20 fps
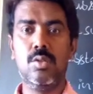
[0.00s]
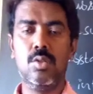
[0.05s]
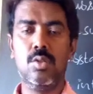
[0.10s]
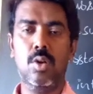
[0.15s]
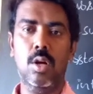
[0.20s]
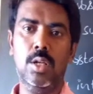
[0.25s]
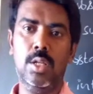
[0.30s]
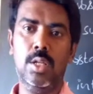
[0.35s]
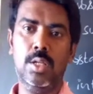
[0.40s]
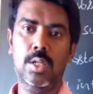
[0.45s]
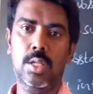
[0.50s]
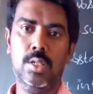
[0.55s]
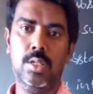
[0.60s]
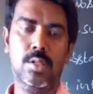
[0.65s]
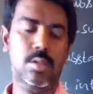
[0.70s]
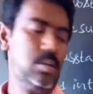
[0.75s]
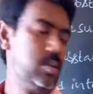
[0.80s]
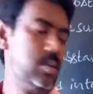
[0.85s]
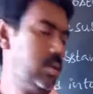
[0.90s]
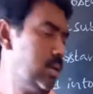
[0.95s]
Salty
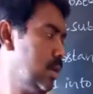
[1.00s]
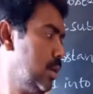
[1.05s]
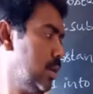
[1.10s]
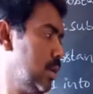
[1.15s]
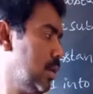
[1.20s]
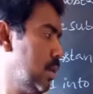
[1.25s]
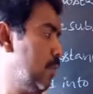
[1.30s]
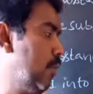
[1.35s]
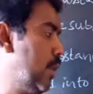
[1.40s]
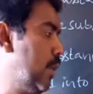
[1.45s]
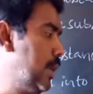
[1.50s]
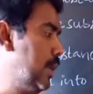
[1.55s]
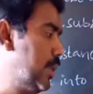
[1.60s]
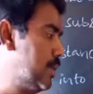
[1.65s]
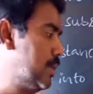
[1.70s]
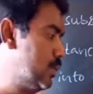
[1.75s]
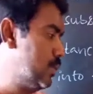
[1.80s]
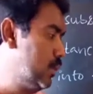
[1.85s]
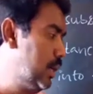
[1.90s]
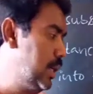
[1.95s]
taste. When
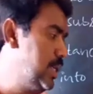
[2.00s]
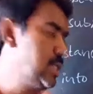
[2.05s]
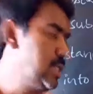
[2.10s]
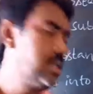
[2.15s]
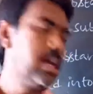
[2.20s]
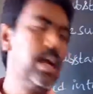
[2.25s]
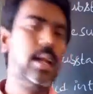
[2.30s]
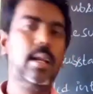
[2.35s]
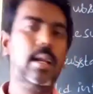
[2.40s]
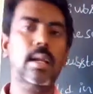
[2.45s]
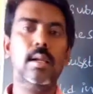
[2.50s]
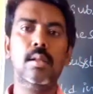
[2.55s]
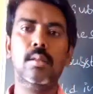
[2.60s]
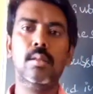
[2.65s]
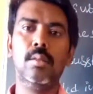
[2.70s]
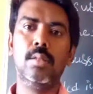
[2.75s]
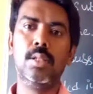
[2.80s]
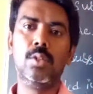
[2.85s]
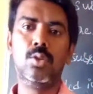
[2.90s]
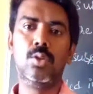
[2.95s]
the sugar is
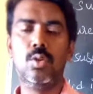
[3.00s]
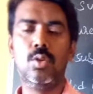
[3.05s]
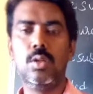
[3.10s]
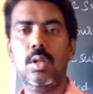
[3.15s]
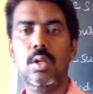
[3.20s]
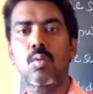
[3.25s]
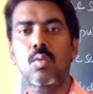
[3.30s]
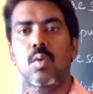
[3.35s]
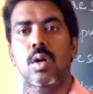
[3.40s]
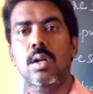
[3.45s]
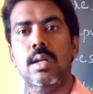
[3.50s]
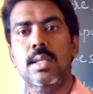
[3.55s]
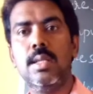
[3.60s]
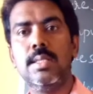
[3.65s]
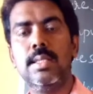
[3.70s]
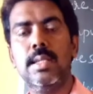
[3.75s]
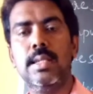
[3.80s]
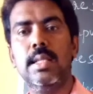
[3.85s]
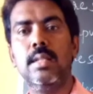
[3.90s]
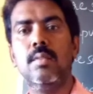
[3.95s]
added, the total water
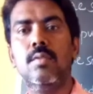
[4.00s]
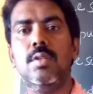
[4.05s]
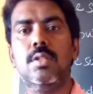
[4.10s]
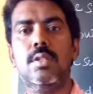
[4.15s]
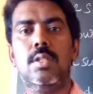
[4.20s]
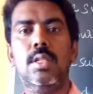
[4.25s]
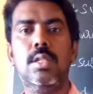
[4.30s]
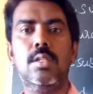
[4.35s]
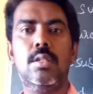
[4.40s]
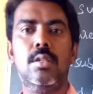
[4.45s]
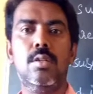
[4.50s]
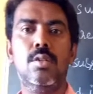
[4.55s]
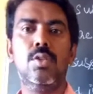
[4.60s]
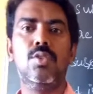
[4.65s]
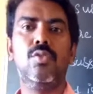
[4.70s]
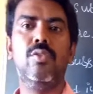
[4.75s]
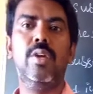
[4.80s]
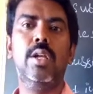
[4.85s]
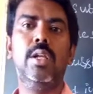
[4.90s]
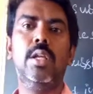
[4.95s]
is getting which taste?
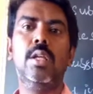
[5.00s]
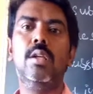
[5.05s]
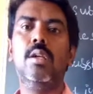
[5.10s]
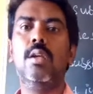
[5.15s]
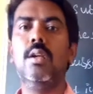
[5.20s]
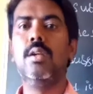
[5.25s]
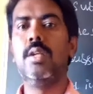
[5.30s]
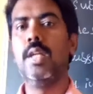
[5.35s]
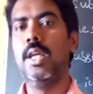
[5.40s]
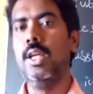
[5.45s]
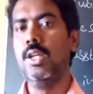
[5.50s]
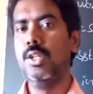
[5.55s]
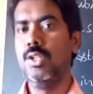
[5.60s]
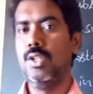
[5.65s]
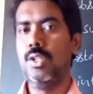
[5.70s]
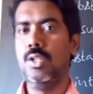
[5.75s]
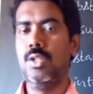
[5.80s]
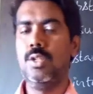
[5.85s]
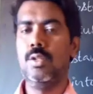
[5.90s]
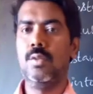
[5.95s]
Sweet in
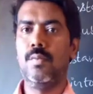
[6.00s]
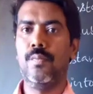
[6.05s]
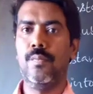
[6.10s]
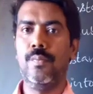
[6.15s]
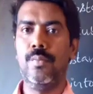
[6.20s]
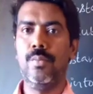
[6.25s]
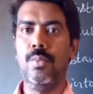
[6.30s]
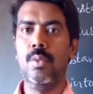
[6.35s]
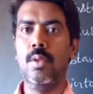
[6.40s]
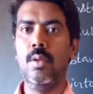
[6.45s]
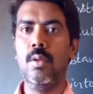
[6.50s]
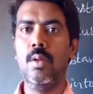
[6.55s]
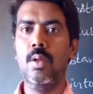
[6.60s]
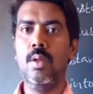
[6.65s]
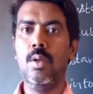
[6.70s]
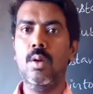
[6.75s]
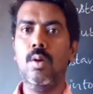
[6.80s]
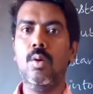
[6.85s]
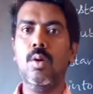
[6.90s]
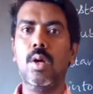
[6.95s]
taste.
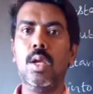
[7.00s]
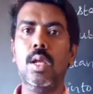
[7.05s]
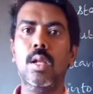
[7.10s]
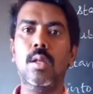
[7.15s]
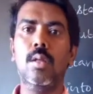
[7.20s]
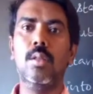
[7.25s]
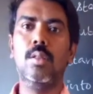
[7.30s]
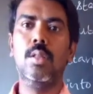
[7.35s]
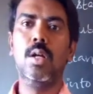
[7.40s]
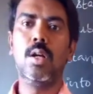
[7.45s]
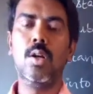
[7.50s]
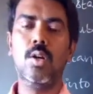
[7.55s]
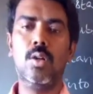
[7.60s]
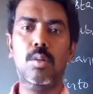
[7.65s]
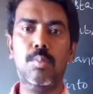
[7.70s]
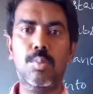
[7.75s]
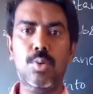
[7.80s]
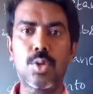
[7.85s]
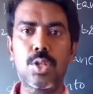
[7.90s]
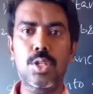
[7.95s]
Okay, now the
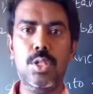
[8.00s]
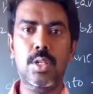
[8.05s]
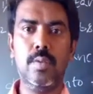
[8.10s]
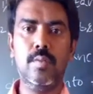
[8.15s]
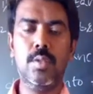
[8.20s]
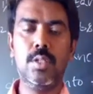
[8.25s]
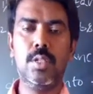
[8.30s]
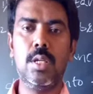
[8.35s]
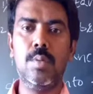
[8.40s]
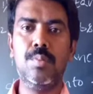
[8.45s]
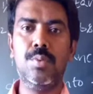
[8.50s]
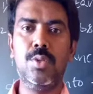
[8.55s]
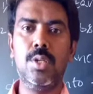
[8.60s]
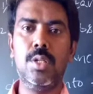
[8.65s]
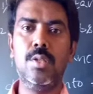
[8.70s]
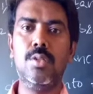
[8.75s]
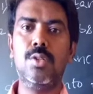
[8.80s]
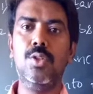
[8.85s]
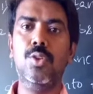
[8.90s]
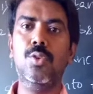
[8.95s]
composition of the
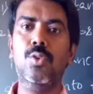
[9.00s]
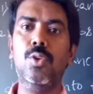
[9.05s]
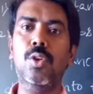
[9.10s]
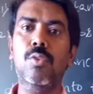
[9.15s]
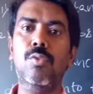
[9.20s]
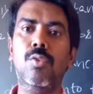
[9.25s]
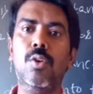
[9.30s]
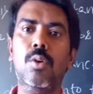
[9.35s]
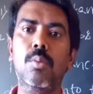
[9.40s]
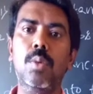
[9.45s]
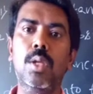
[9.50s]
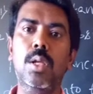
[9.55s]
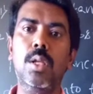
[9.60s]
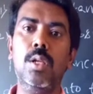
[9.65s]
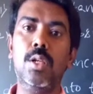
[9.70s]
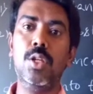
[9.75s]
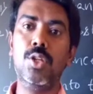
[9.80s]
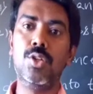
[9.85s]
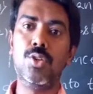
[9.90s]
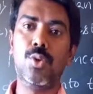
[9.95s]
substance
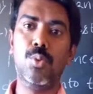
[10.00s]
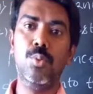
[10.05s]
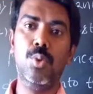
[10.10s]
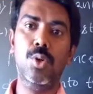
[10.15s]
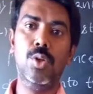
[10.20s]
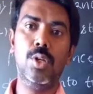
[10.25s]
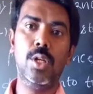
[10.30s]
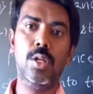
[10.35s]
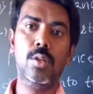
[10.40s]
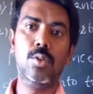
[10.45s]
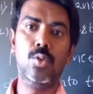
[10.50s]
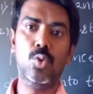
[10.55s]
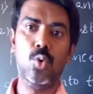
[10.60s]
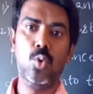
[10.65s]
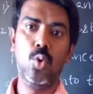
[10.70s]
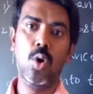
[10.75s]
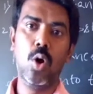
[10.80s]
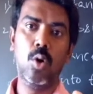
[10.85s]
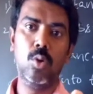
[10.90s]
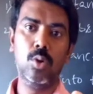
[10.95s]
uniformly distributed
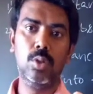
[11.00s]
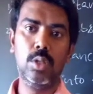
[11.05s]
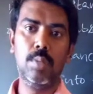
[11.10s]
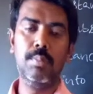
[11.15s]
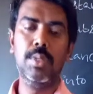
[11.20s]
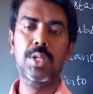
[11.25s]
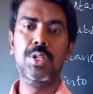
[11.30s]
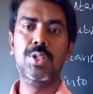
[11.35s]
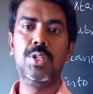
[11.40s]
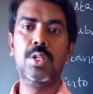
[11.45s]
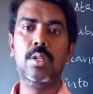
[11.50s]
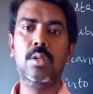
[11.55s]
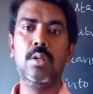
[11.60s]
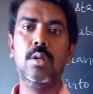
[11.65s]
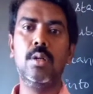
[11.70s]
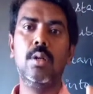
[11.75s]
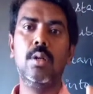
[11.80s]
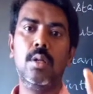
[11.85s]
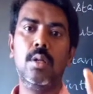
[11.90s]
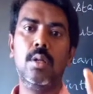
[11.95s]
throughout the mixture,
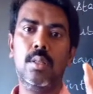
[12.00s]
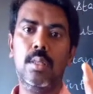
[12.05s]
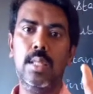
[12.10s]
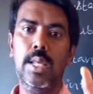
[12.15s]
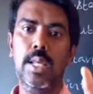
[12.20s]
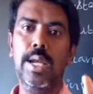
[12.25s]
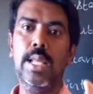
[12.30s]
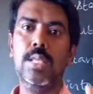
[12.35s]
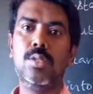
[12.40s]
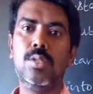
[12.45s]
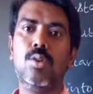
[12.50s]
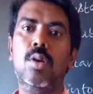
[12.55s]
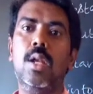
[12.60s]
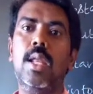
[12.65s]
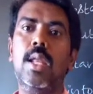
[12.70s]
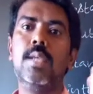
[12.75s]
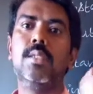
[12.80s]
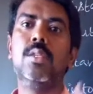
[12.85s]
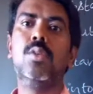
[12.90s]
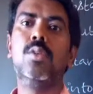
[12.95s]
then it is
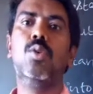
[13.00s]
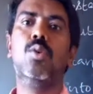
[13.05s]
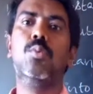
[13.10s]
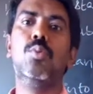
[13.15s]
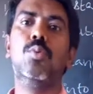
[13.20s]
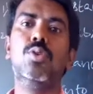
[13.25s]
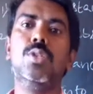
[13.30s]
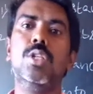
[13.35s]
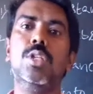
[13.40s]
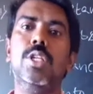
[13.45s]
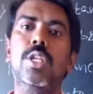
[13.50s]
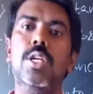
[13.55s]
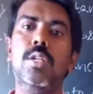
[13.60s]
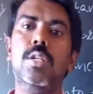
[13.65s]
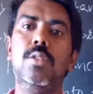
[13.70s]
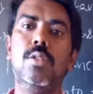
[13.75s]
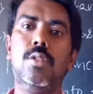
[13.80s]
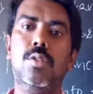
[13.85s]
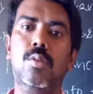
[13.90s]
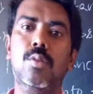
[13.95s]
called as a
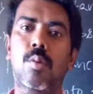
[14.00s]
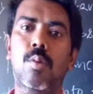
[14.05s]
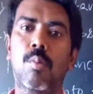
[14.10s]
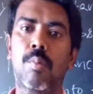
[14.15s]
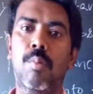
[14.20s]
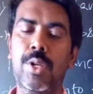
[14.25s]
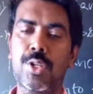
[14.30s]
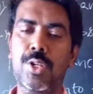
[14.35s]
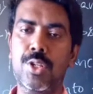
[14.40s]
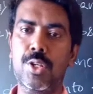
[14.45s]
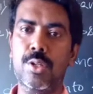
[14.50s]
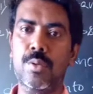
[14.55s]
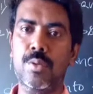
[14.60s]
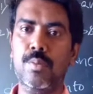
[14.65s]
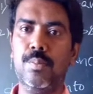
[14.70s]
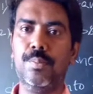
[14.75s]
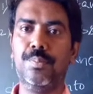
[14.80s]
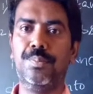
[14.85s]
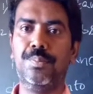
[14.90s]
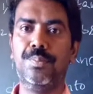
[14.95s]
homogeneous mixture.
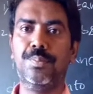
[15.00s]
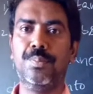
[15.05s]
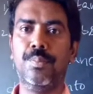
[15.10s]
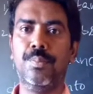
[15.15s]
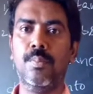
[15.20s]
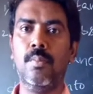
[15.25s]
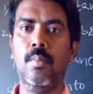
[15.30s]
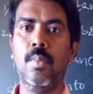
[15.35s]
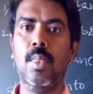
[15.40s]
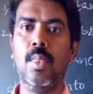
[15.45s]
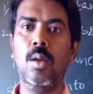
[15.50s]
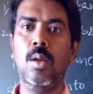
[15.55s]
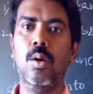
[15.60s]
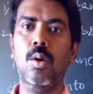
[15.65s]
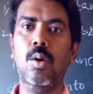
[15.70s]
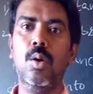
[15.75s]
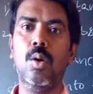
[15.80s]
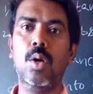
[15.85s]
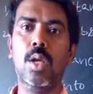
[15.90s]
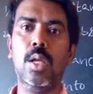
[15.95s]

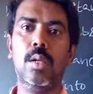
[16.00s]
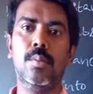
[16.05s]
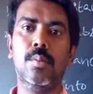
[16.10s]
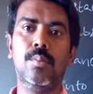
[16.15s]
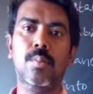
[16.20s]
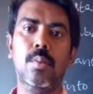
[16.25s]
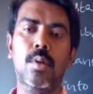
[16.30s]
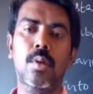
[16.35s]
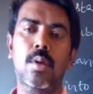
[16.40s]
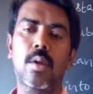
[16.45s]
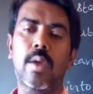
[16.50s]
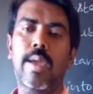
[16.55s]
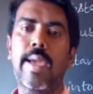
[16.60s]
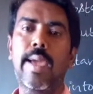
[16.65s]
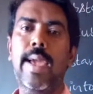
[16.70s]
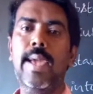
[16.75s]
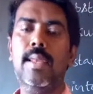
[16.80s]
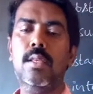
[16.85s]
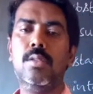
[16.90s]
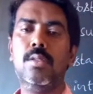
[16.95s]
Okay,
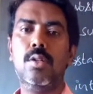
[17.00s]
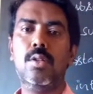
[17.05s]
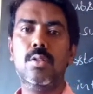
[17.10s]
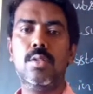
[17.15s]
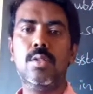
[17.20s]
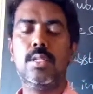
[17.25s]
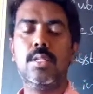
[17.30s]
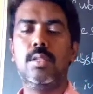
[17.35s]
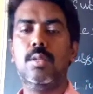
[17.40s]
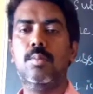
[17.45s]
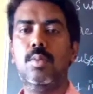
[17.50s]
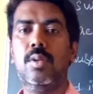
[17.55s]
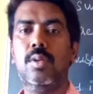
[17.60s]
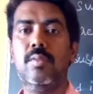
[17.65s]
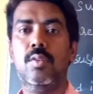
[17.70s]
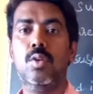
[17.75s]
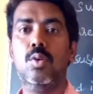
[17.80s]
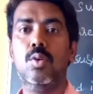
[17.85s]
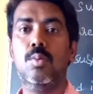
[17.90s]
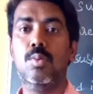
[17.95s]
air is also example
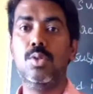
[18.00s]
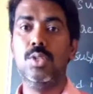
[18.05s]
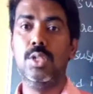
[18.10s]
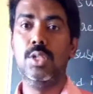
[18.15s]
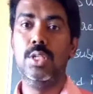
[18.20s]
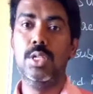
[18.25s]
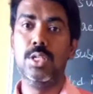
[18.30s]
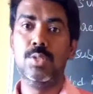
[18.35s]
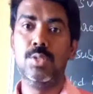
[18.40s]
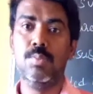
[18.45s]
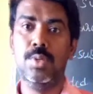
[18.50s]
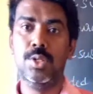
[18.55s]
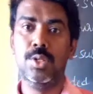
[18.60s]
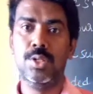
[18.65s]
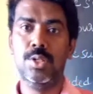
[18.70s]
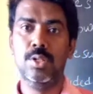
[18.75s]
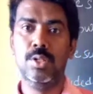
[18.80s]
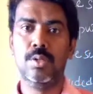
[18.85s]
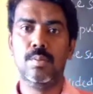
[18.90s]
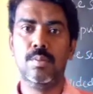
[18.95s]
of the homogeneous
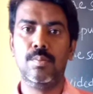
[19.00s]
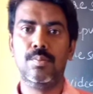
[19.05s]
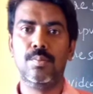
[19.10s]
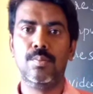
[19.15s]
mixture.